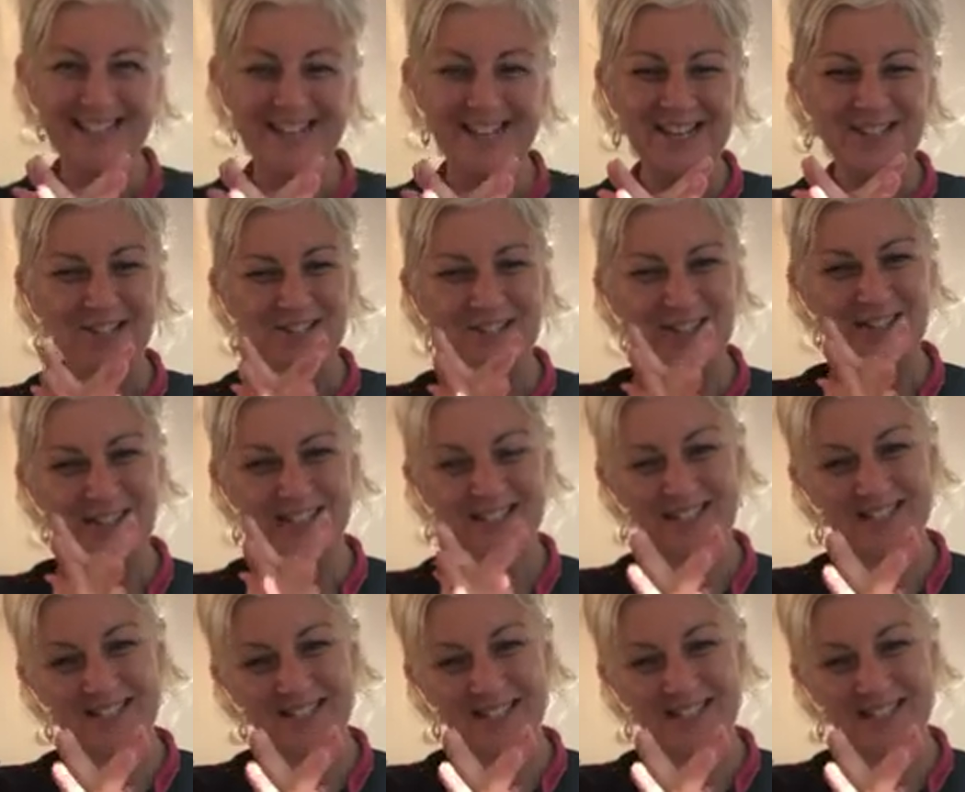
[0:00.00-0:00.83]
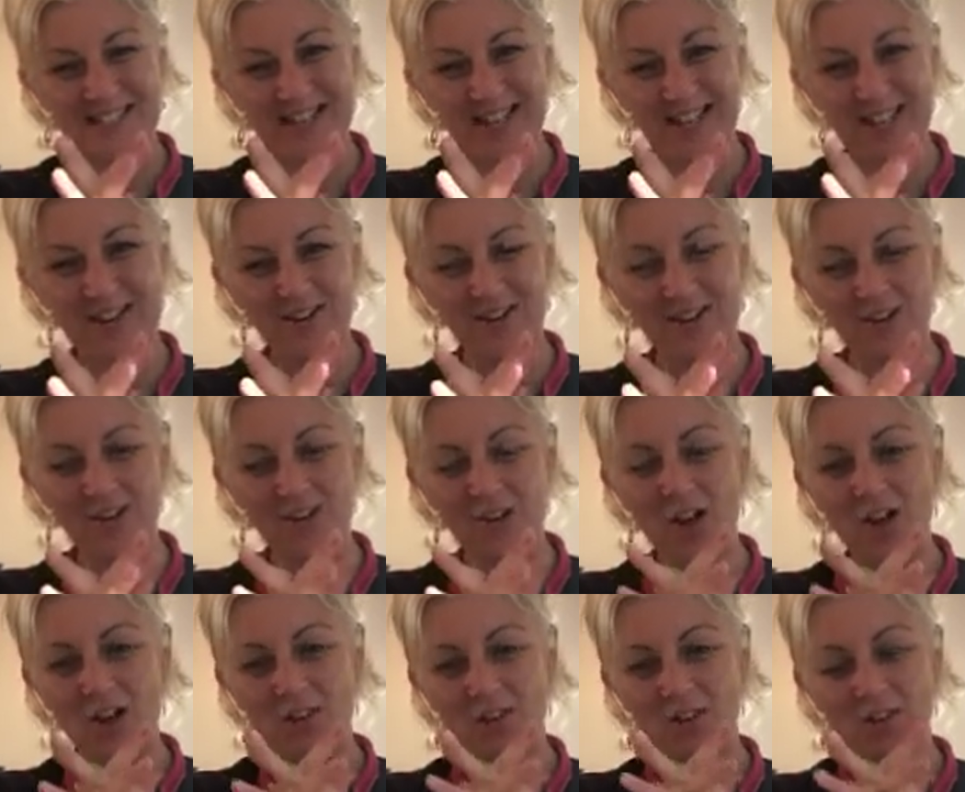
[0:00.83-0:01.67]
So they sit together,
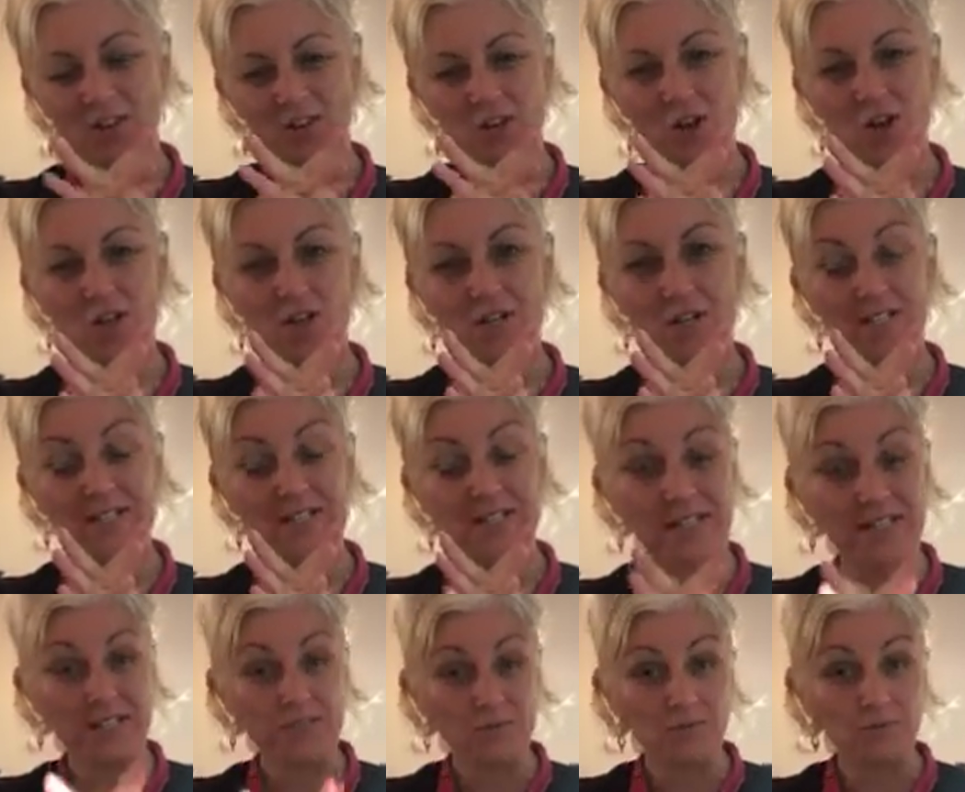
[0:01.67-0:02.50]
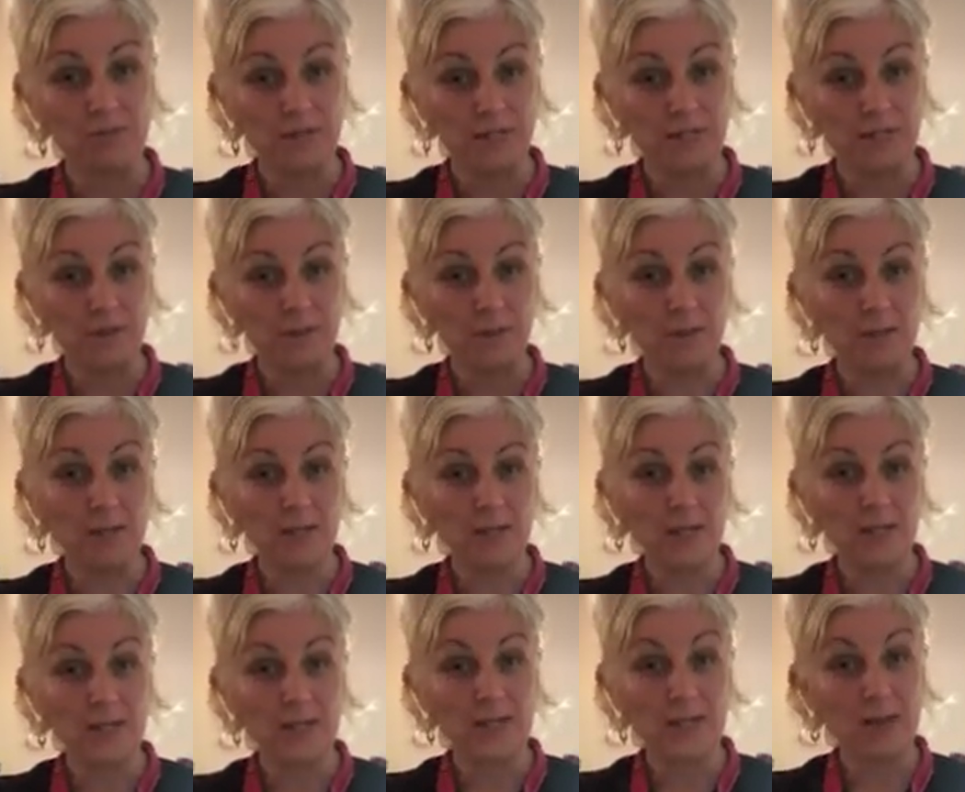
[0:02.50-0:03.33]
the chocolate sets really
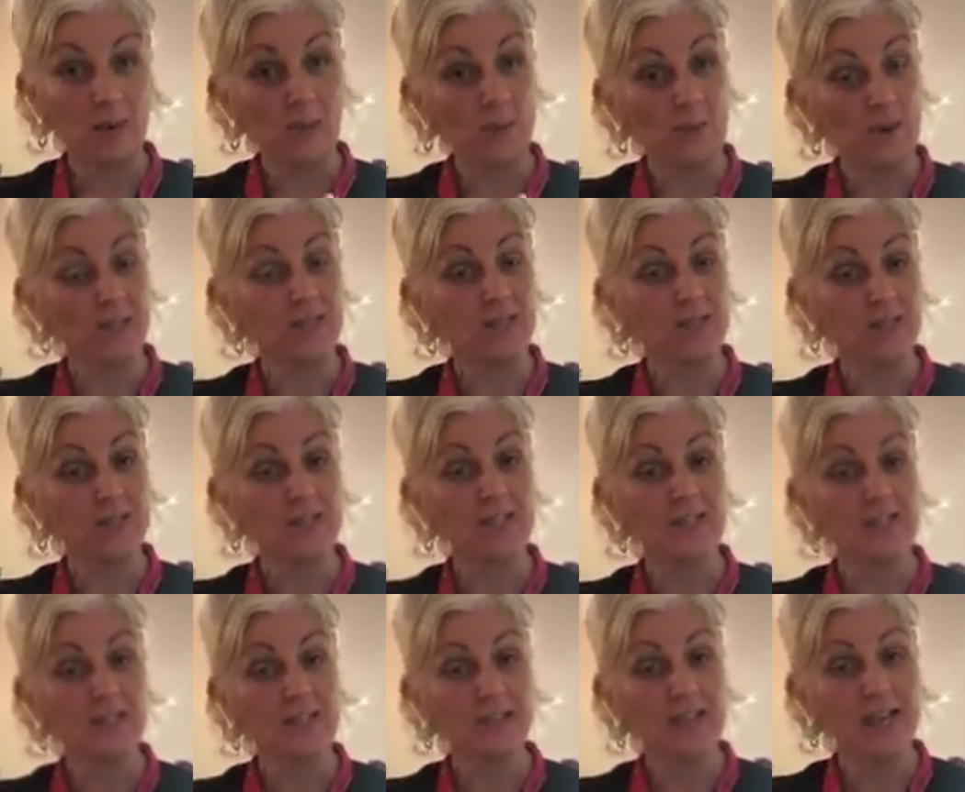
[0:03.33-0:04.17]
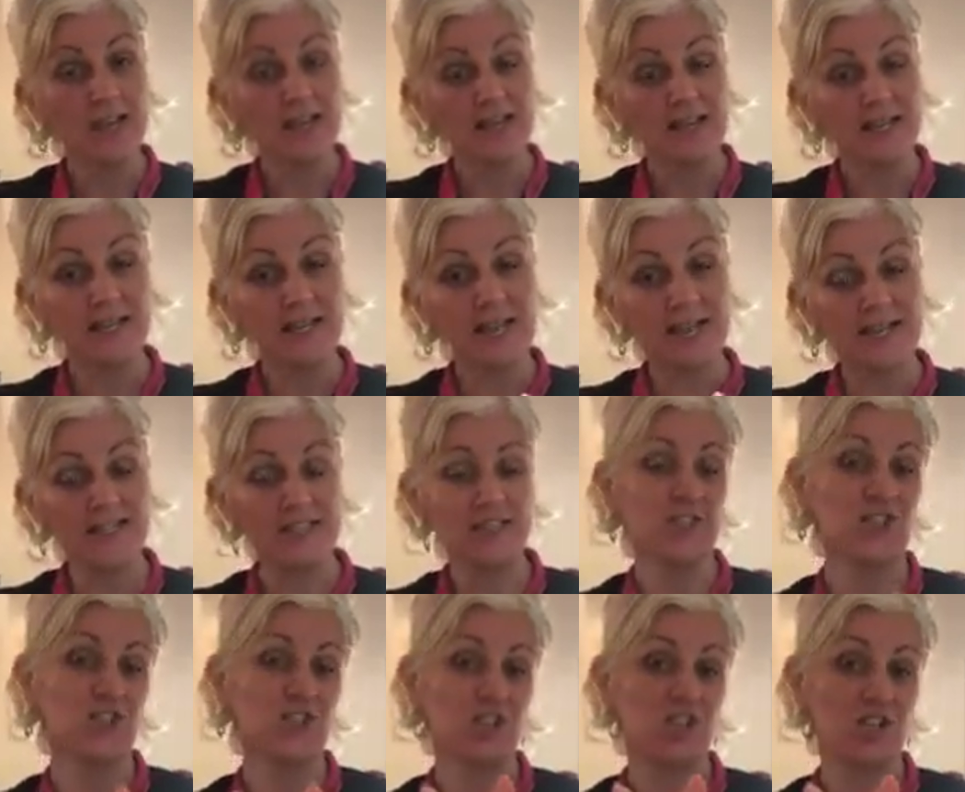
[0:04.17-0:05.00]
quickly, and when it does set, it has
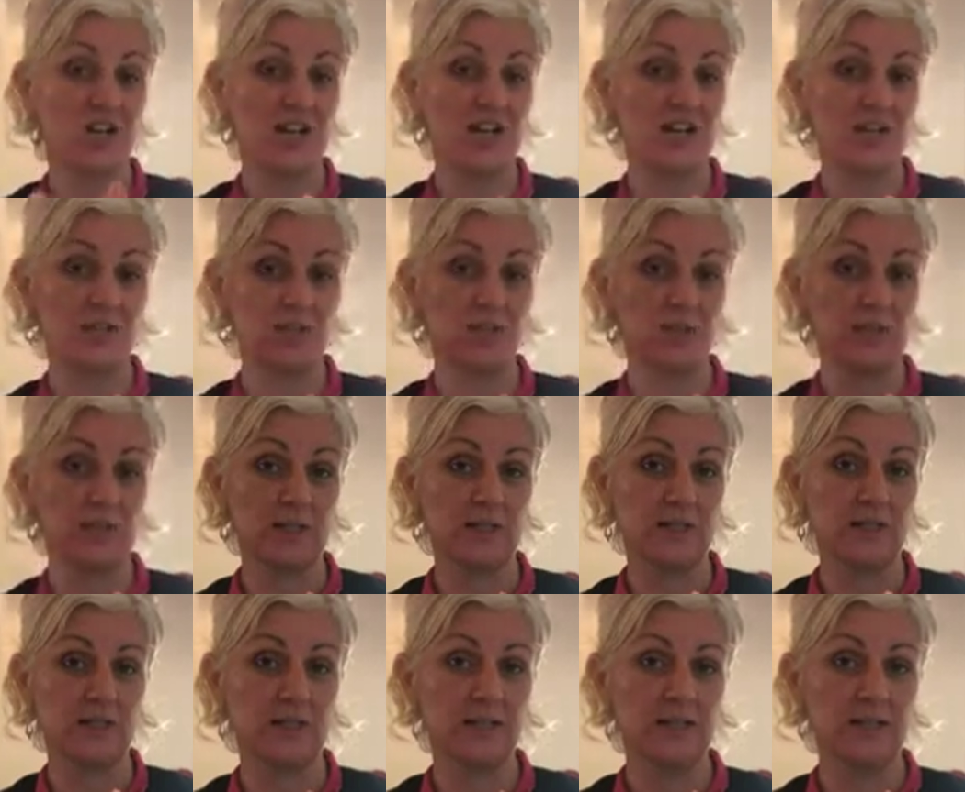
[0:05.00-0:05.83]
a shine to it.